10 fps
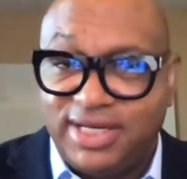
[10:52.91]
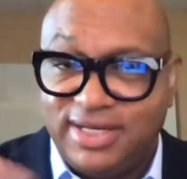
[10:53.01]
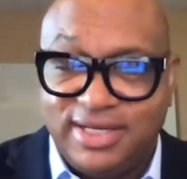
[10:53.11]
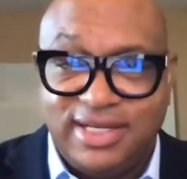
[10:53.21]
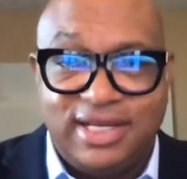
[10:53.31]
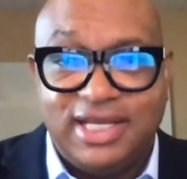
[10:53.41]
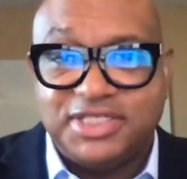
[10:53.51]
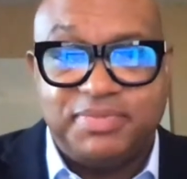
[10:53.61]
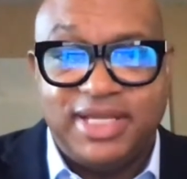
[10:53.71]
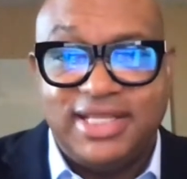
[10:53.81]
and I'll
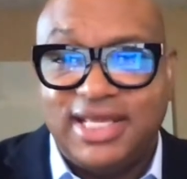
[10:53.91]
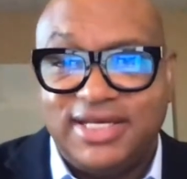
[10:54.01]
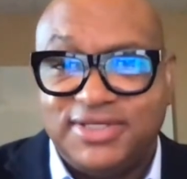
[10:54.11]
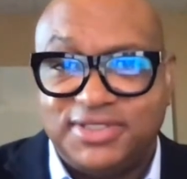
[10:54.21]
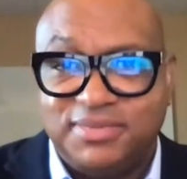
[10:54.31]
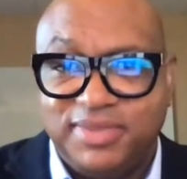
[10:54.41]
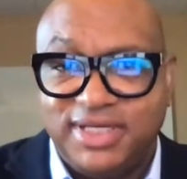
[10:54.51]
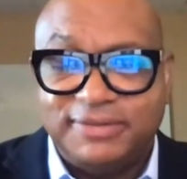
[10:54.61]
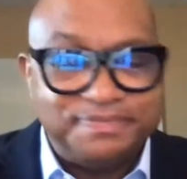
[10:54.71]
explain that in just a minute.